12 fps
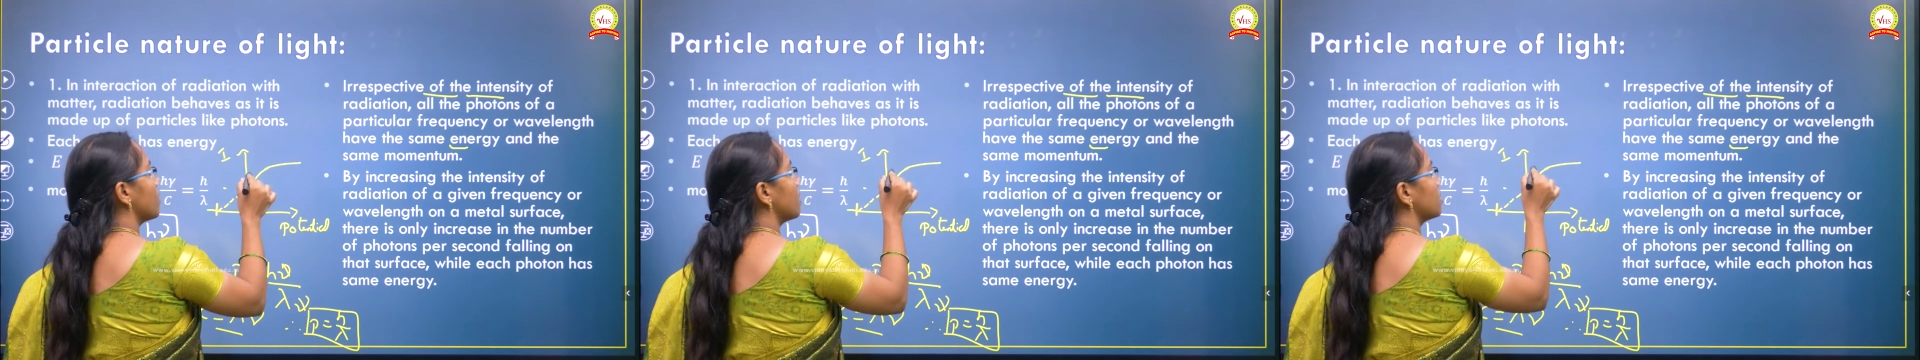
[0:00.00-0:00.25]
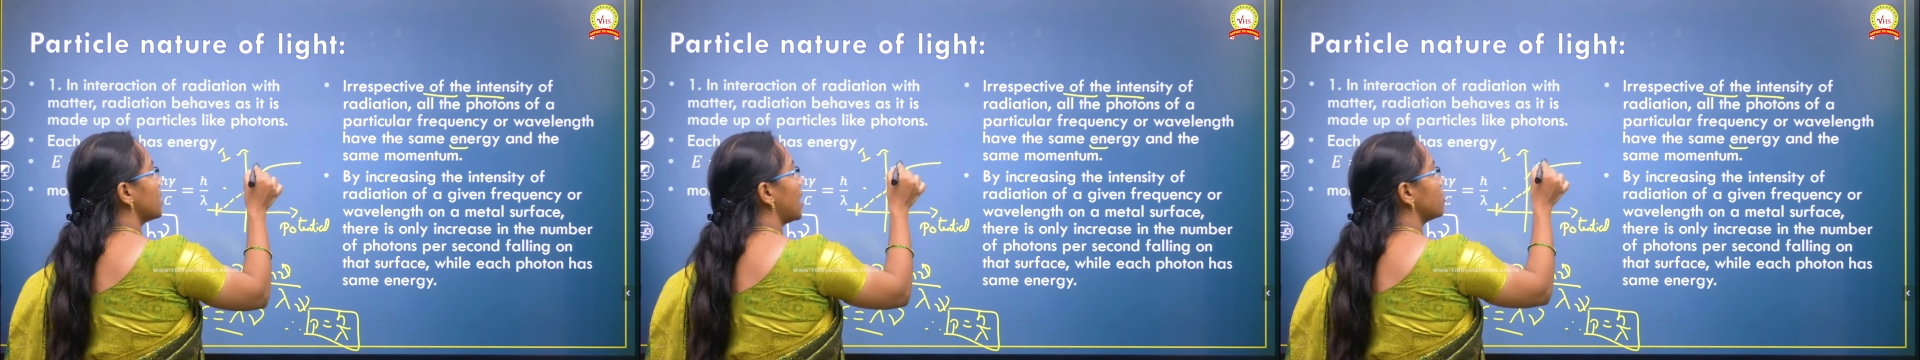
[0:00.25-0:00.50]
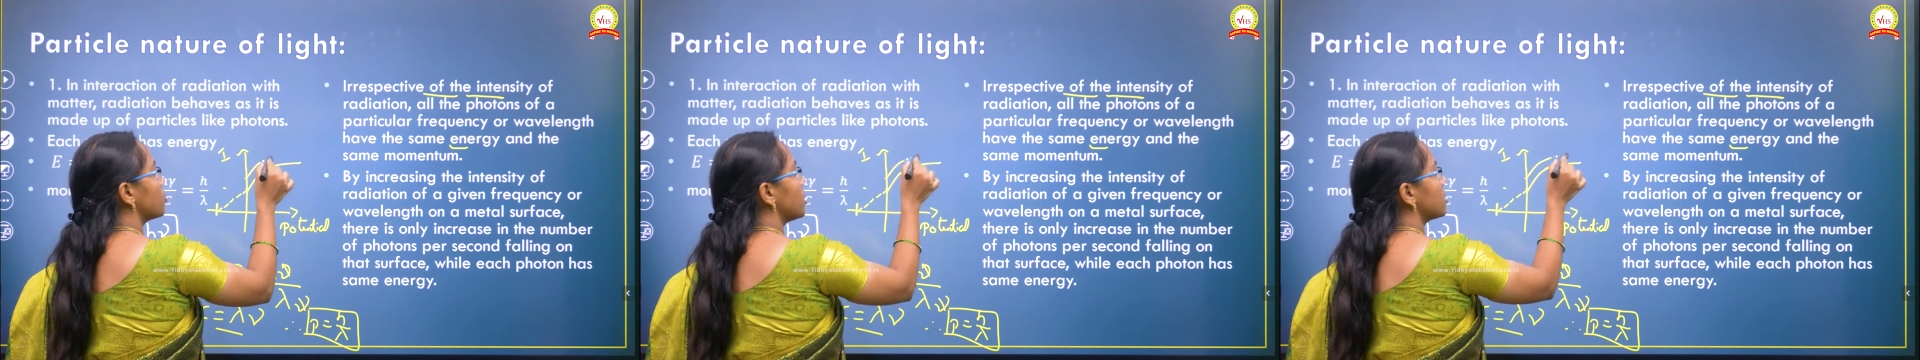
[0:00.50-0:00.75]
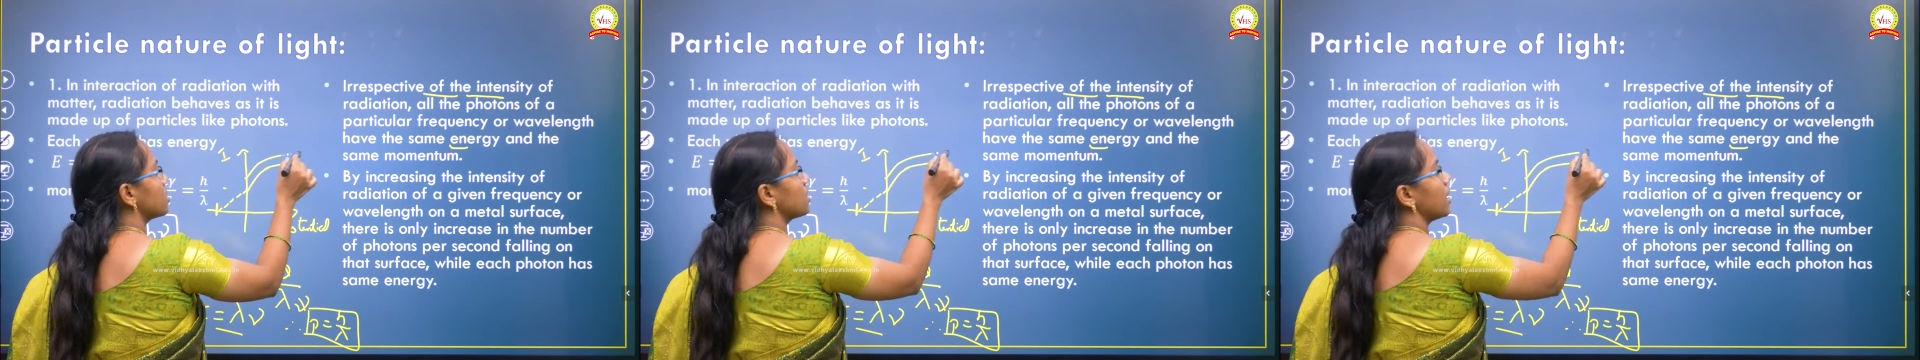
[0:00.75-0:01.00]

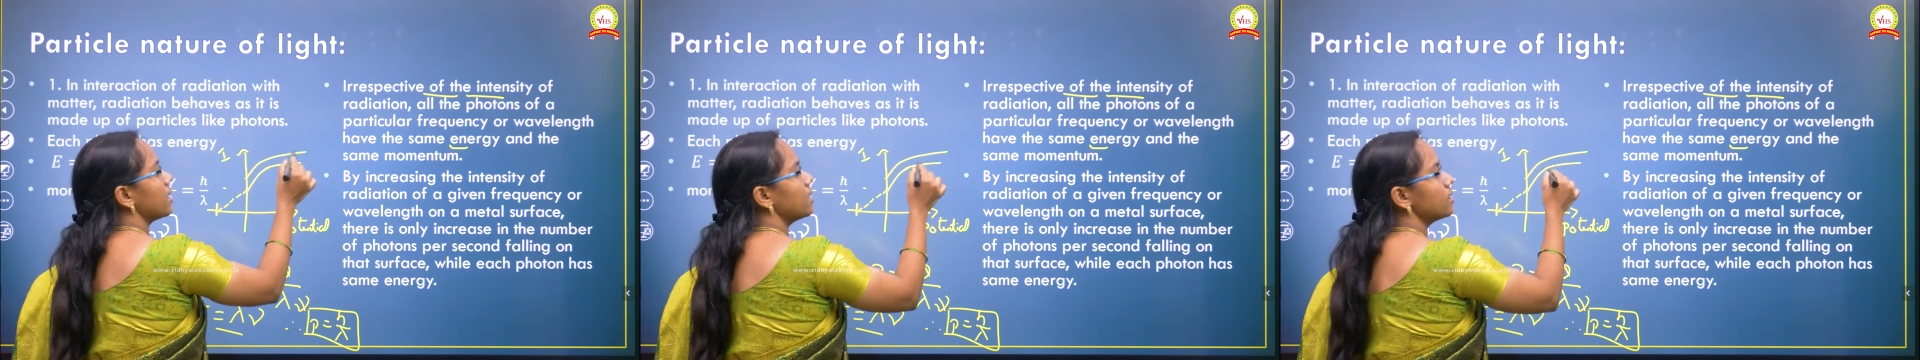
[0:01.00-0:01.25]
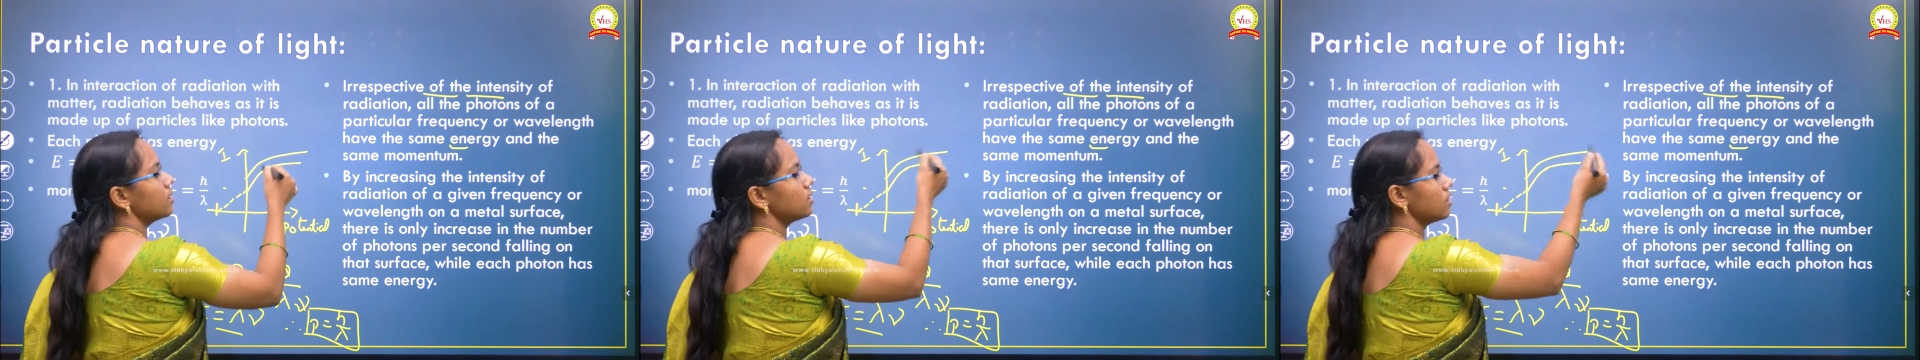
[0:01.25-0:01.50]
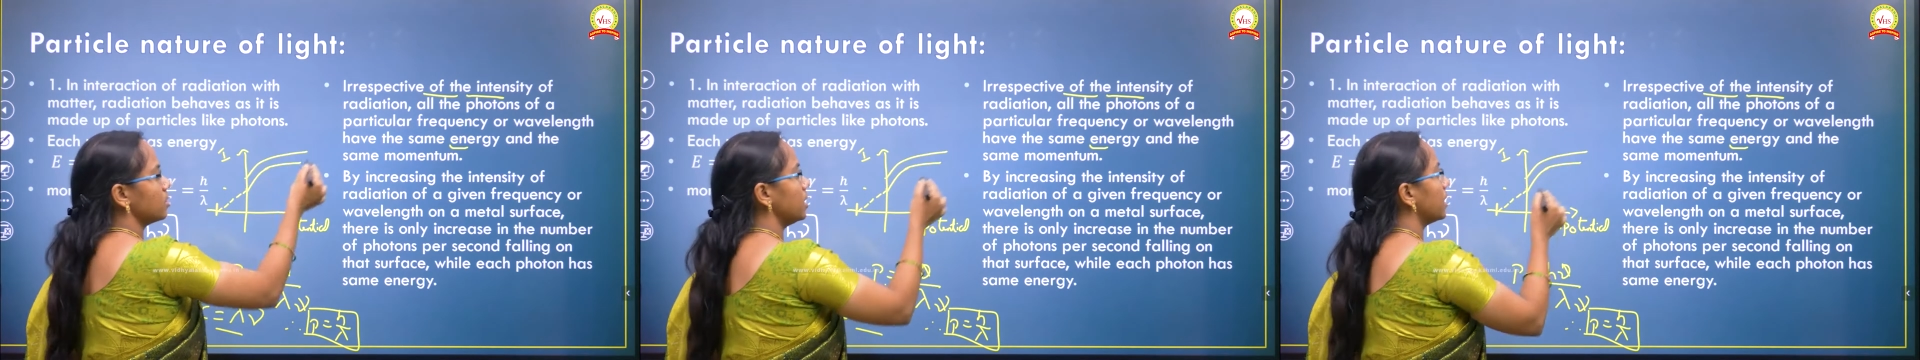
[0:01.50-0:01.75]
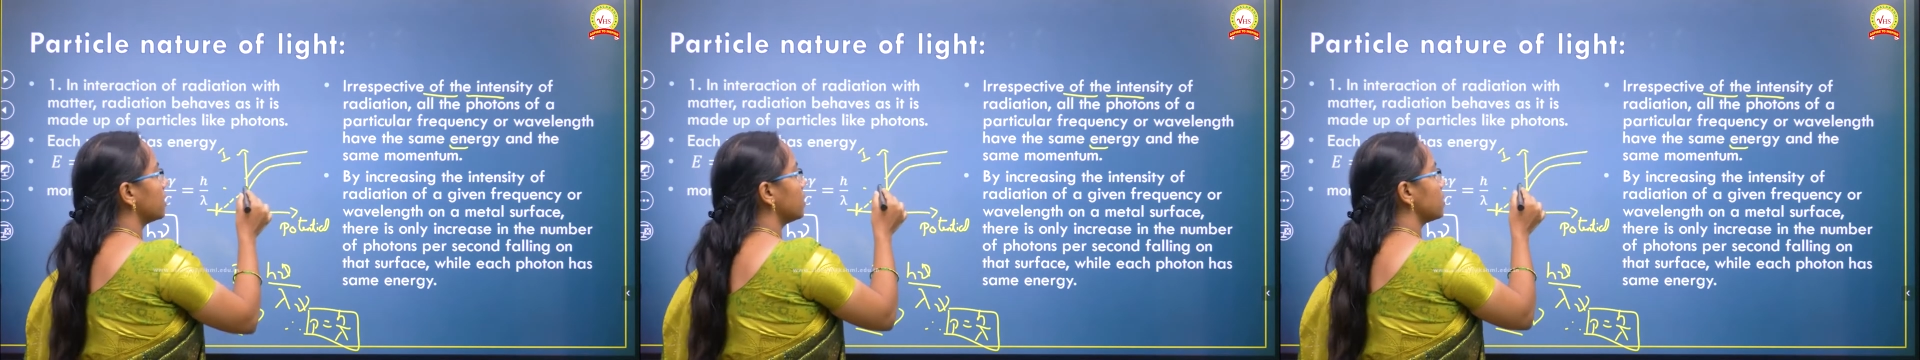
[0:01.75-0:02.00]
saturation current is
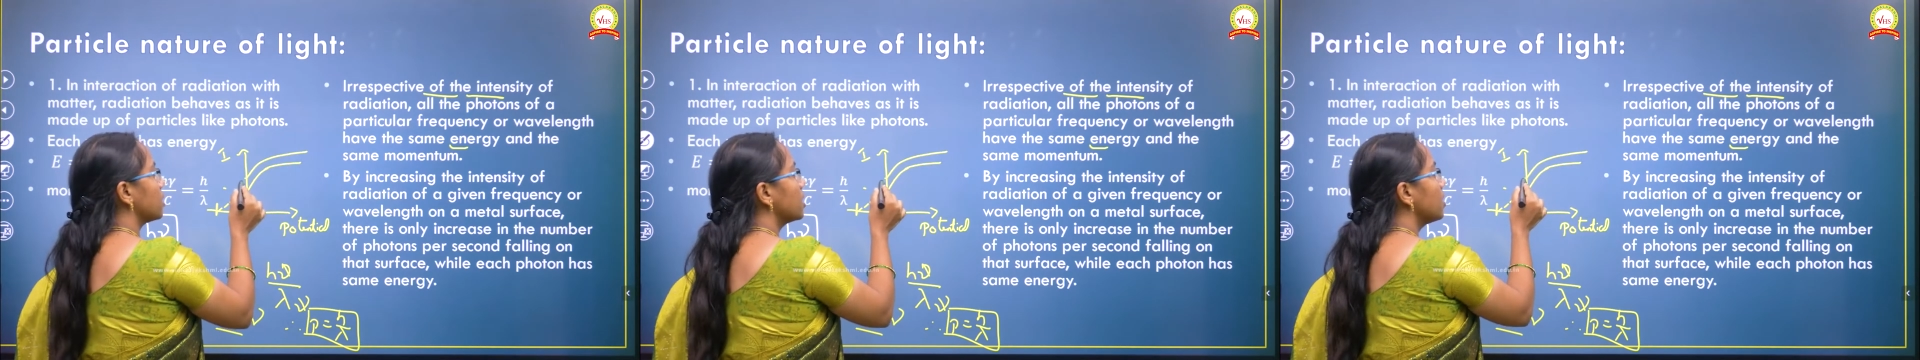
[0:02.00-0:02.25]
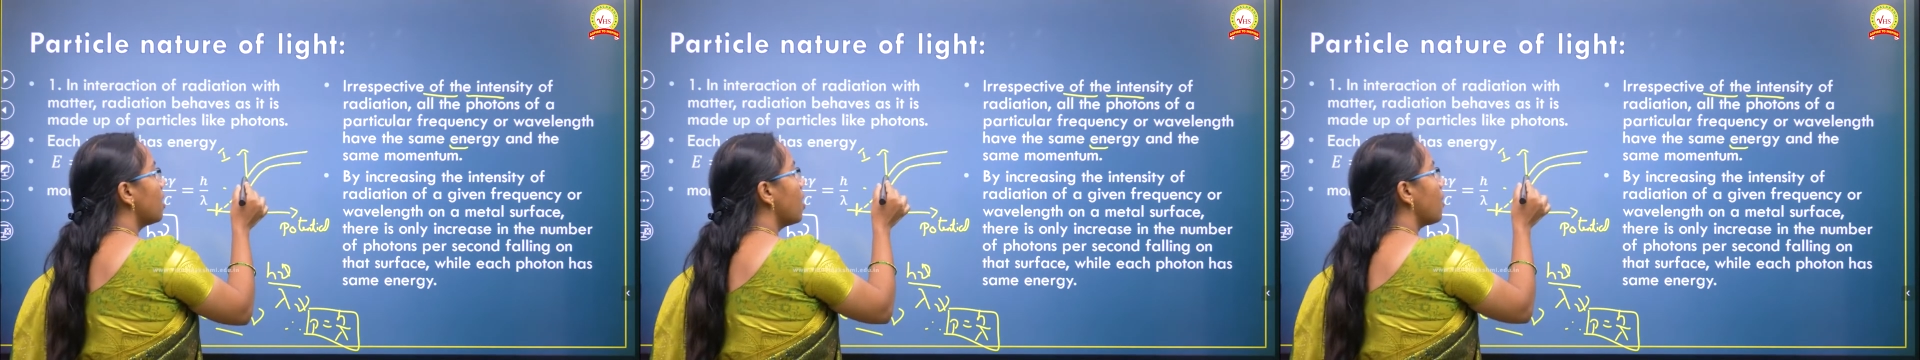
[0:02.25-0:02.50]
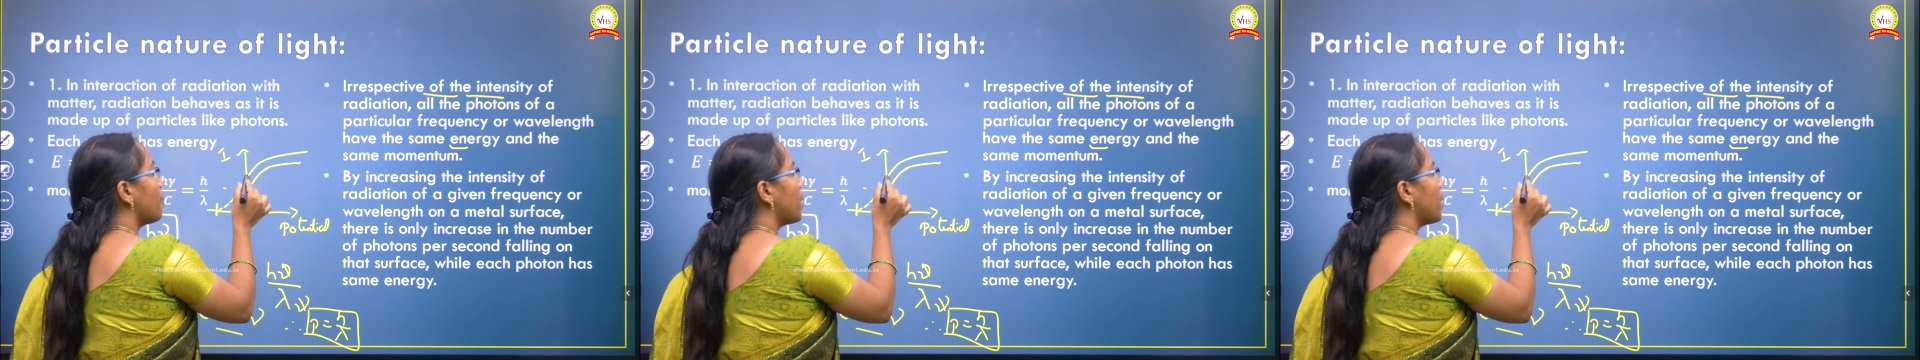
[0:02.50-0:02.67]
increasing,